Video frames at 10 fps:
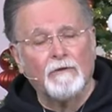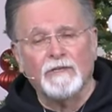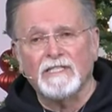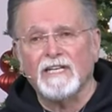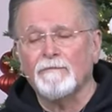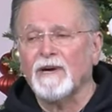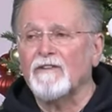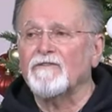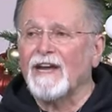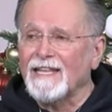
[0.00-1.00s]
and received
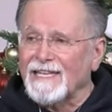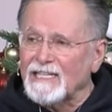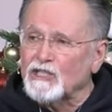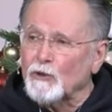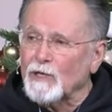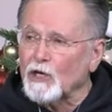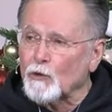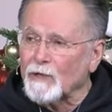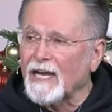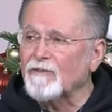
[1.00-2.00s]
by faith, he's doing a
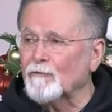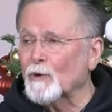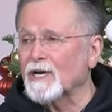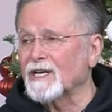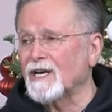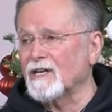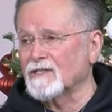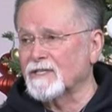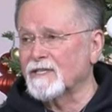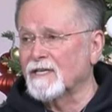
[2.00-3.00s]
creative work in
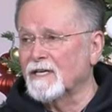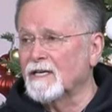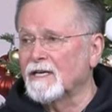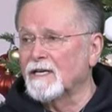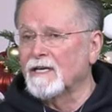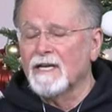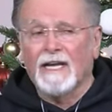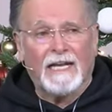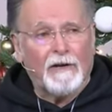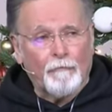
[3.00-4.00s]
us.
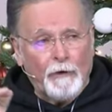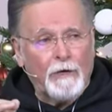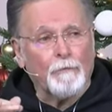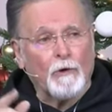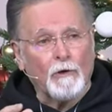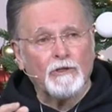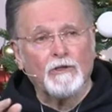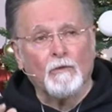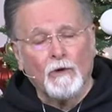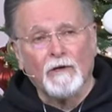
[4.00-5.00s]
And if we approach
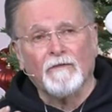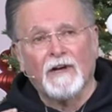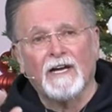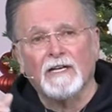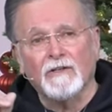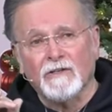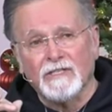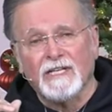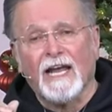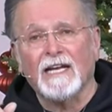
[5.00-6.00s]
the word of God
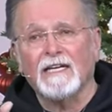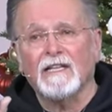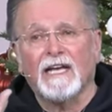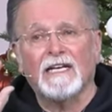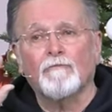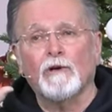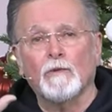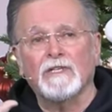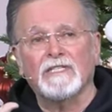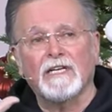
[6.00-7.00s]
understanding that if we
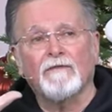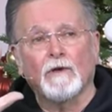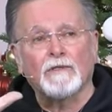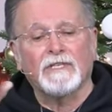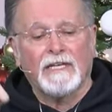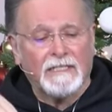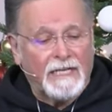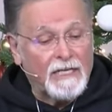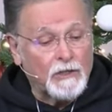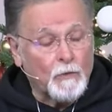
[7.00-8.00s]
receive those things
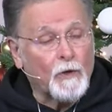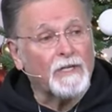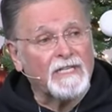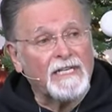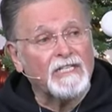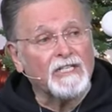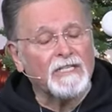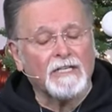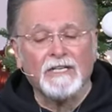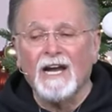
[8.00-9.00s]
that his word
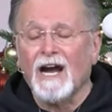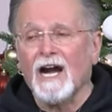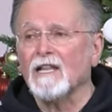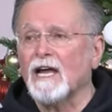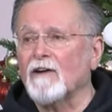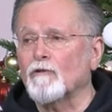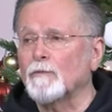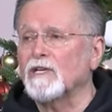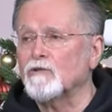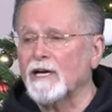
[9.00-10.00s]
teaches us, our life will
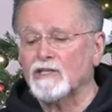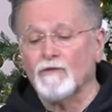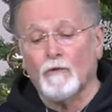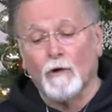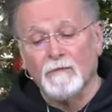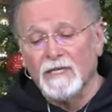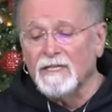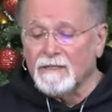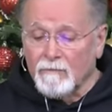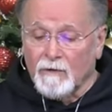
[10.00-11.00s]
be transformed,
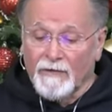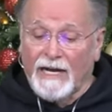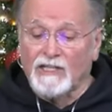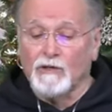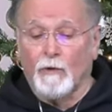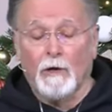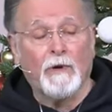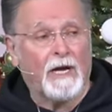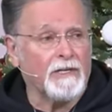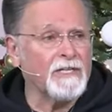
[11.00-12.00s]
well, that's the way
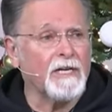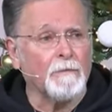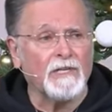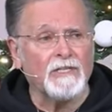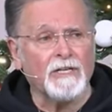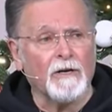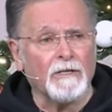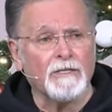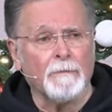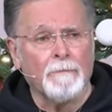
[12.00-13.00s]
we ought to come to
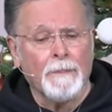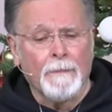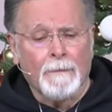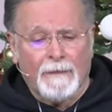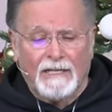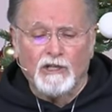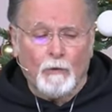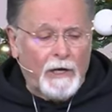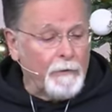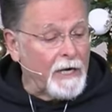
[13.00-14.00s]
church. That's the
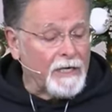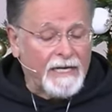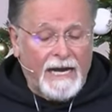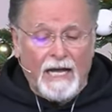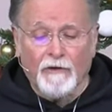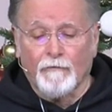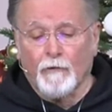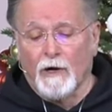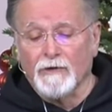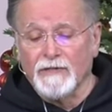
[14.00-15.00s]
way we ought to gather
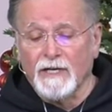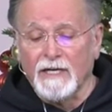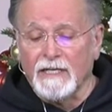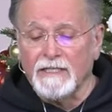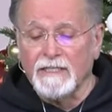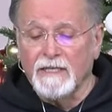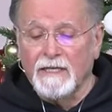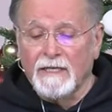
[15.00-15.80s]
for our studies.